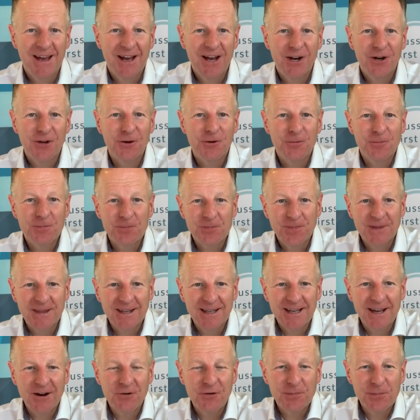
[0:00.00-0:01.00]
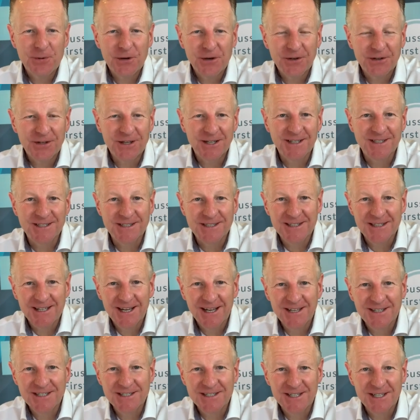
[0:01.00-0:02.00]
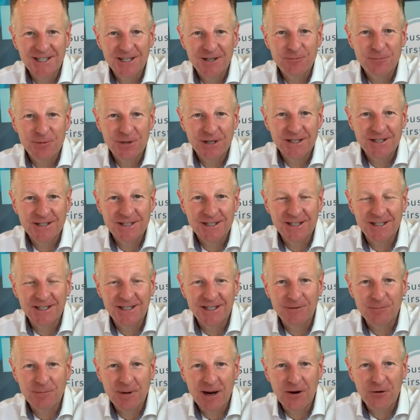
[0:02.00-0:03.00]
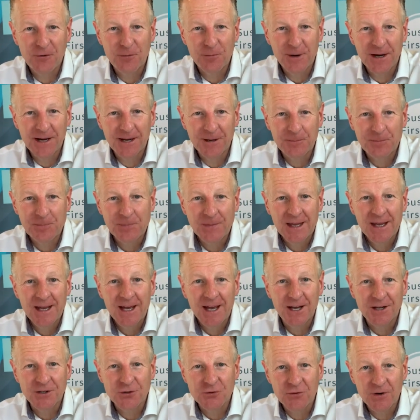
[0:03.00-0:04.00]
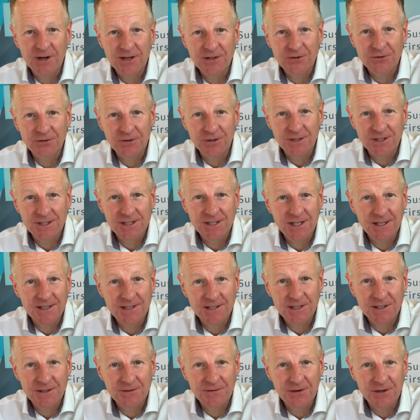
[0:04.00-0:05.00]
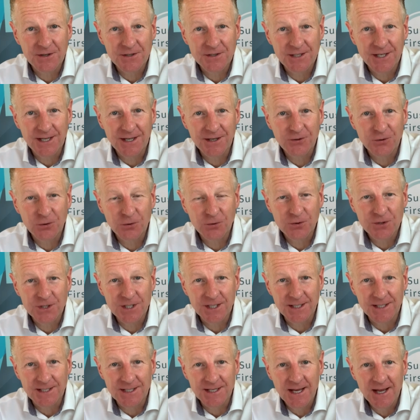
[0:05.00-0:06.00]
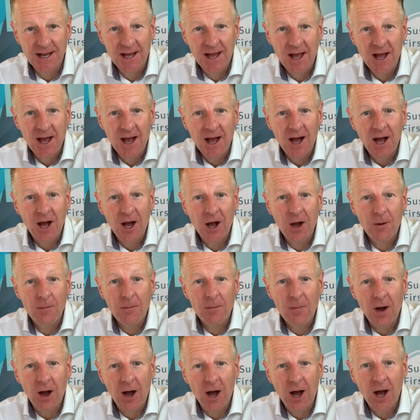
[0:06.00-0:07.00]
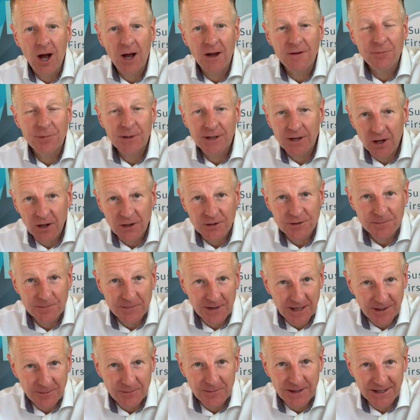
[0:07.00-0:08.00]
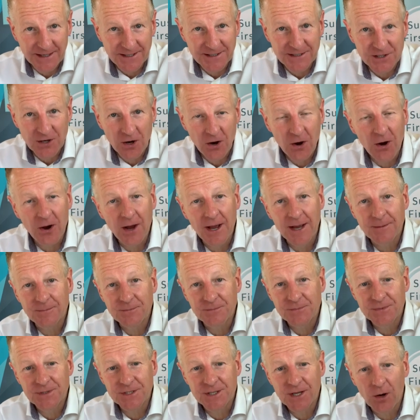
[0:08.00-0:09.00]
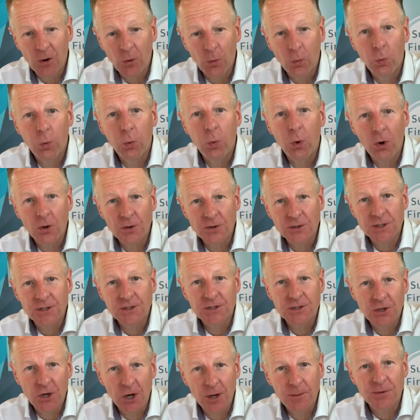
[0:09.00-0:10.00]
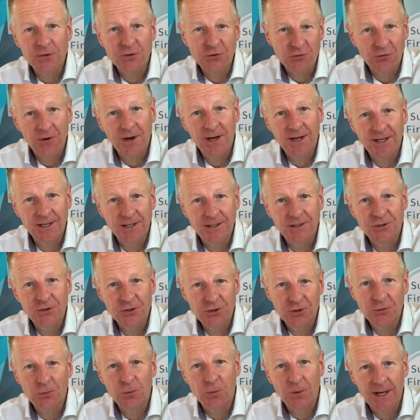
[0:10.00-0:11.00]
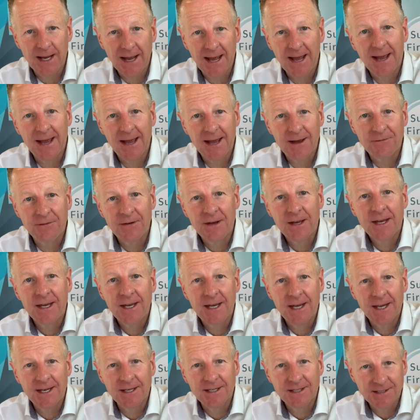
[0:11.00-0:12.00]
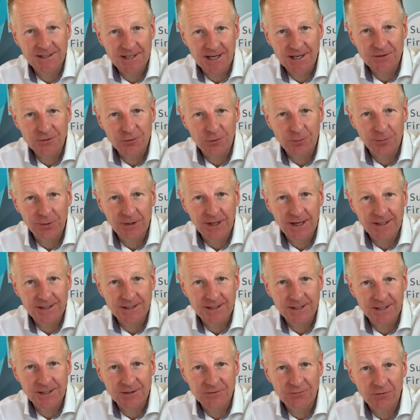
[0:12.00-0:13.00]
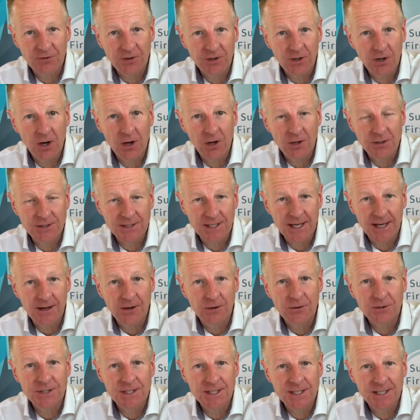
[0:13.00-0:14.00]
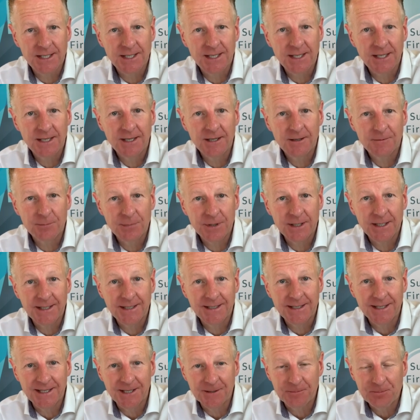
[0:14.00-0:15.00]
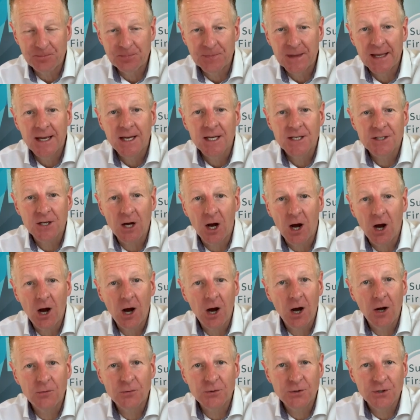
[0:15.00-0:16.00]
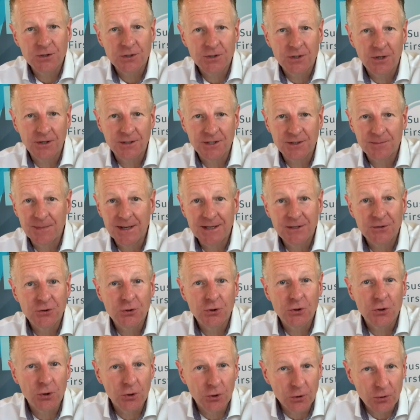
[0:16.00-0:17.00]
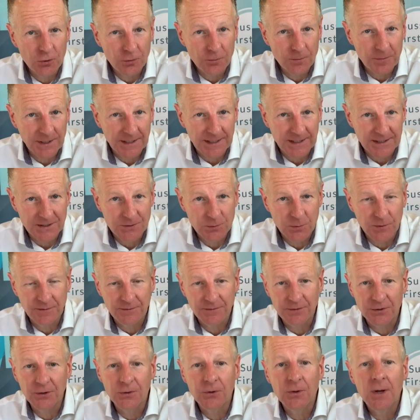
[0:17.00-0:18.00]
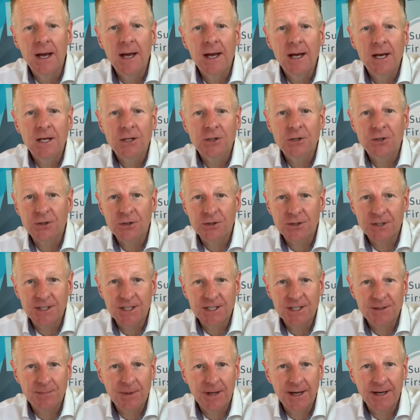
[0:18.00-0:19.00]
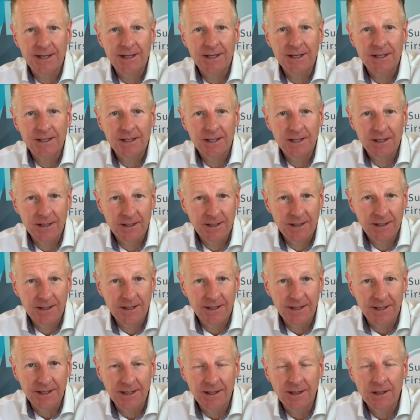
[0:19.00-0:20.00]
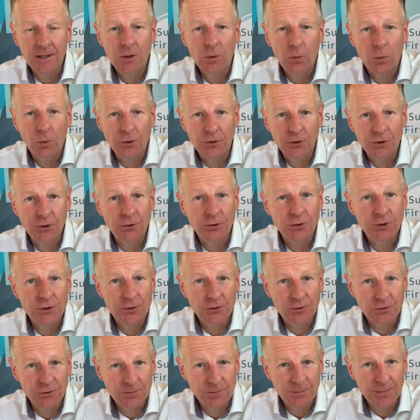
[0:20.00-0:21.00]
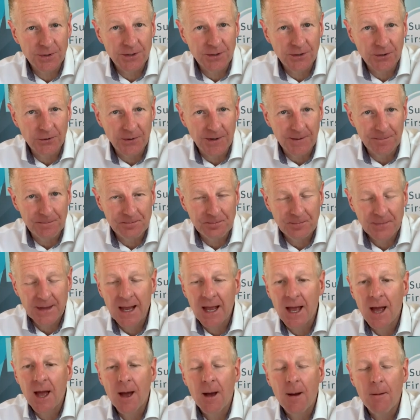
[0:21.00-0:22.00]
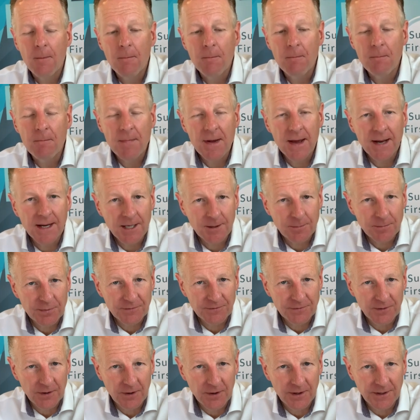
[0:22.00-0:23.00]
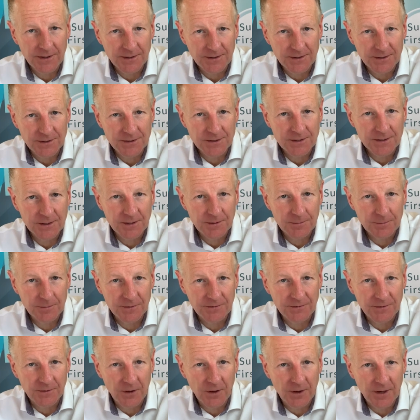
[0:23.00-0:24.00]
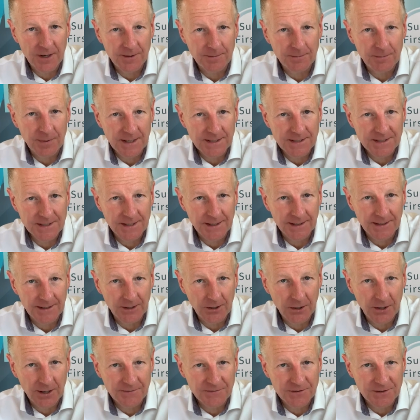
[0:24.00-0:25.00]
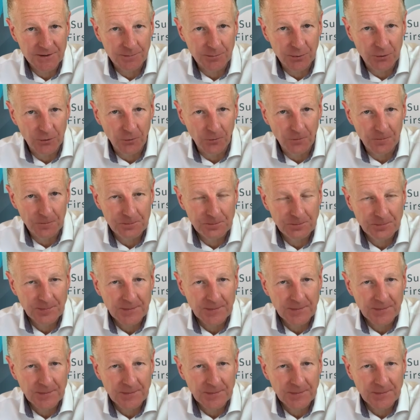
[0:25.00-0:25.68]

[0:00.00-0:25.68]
Hello, Gary Perkins, HCPC paramedic and director at Sussex First Aid Courses. I've been asked many times, what type of training should we have in the dental practice regards our CPD? So I would just like to spend 2 minutes with you just explaining clearly what you should be doing. Many providers provide basic life support.